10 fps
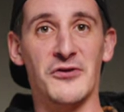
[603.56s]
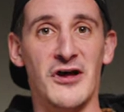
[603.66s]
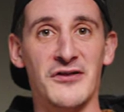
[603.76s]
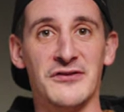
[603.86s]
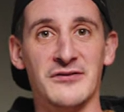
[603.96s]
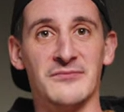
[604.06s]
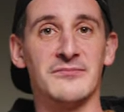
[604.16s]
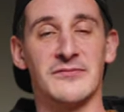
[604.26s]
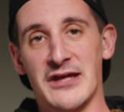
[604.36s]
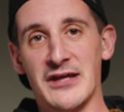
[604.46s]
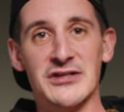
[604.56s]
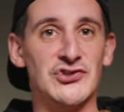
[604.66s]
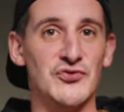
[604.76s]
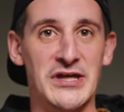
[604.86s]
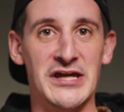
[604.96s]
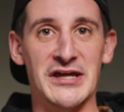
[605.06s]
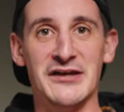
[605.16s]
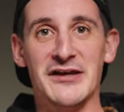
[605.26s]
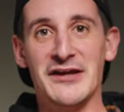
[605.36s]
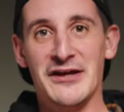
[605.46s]
cloth and get a streaky
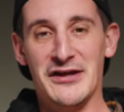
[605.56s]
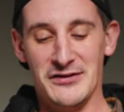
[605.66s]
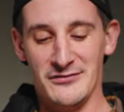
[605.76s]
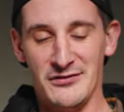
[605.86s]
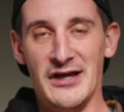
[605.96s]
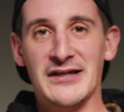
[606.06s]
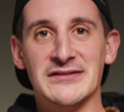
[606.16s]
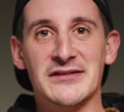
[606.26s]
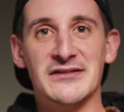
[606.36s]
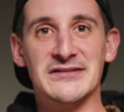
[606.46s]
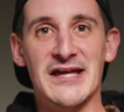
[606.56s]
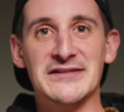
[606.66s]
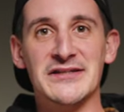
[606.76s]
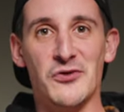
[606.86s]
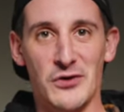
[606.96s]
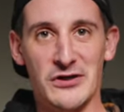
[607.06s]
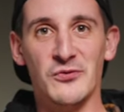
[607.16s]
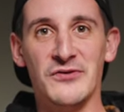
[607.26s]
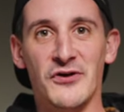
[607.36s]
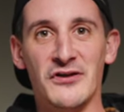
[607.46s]
lens, because that's annoying and
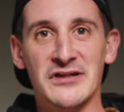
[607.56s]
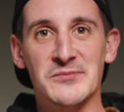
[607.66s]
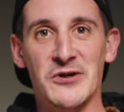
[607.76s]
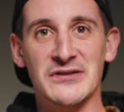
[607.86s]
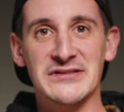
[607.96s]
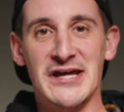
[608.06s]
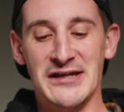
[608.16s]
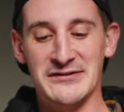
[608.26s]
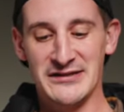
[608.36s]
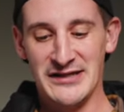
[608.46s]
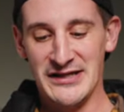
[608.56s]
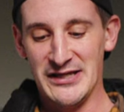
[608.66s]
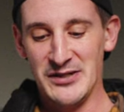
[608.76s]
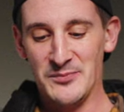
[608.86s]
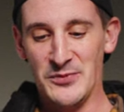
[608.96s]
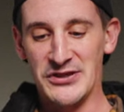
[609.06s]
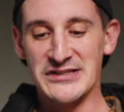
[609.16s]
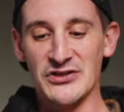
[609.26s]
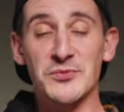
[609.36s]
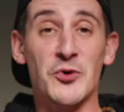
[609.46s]
we've all experienced that. But the
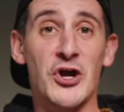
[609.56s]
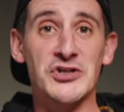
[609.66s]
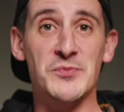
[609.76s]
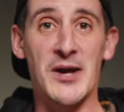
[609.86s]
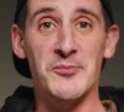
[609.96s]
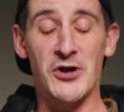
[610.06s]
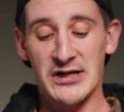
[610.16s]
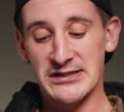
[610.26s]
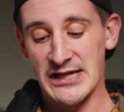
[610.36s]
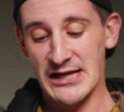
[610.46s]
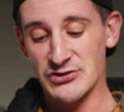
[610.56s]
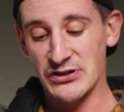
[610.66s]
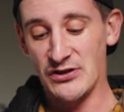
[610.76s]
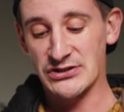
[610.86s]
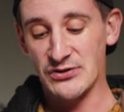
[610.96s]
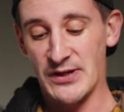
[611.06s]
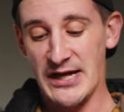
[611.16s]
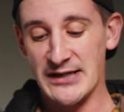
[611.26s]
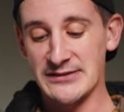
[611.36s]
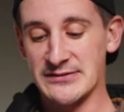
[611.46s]
Tilt & Mirage Map Box actually also
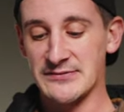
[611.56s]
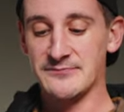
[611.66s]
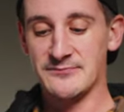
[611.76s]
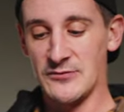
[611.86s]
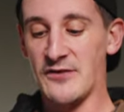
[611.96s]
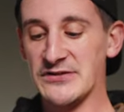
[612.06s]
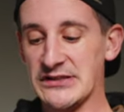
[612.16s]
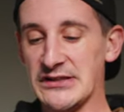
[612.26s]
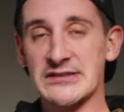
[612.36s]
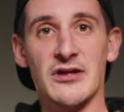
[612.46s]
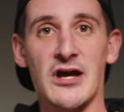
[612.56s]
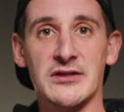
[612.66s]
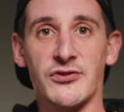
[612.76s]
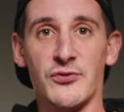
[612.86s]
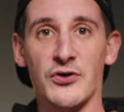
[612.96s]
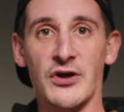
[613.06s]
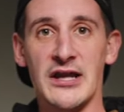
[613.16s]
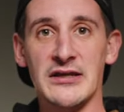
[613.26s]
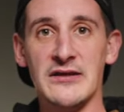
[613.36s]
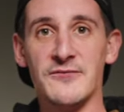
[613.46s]
has obviously a slot to throw your
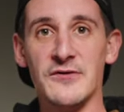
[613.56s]
ND